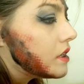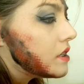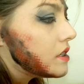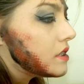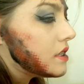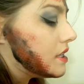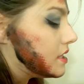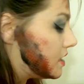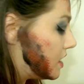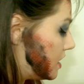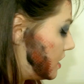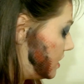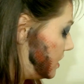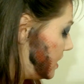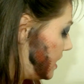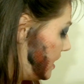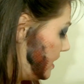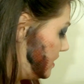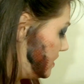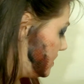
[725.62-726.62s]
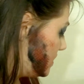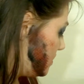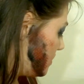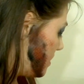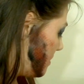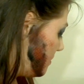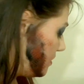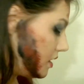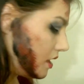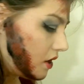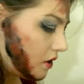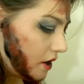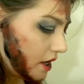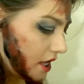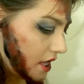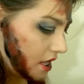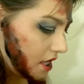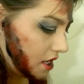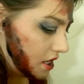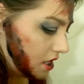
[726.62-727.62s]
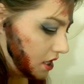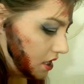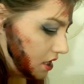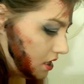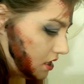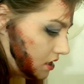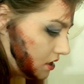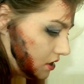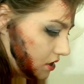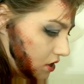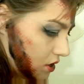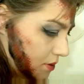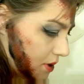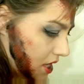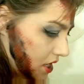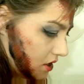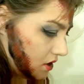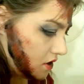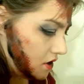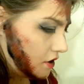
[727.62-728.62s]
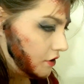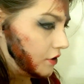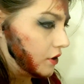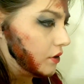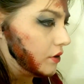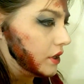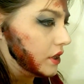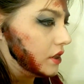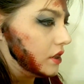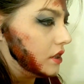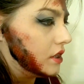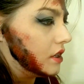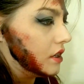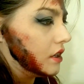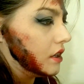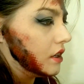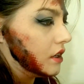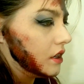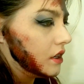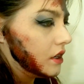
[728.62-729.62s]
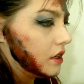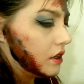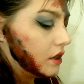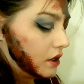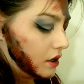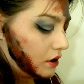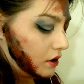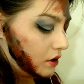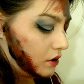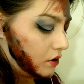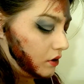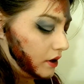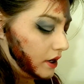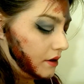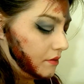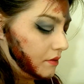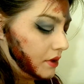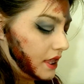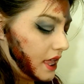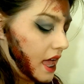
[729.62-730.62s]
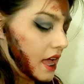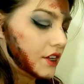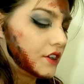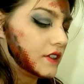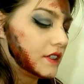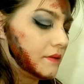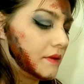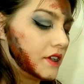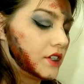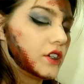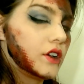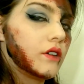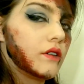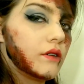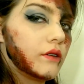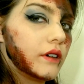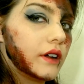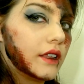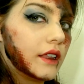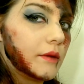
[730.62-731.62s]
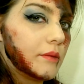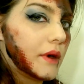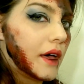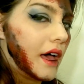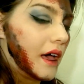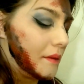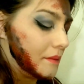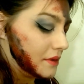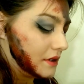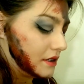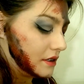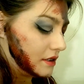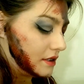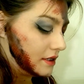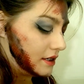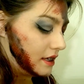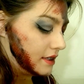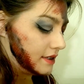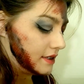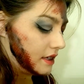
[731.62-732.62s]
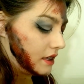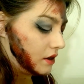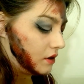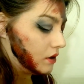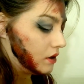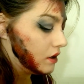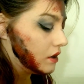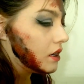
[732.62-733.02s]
So it's kind of light, so I'm gonna go ahead and go back over with the cream black just to make sure it really pops and stands out.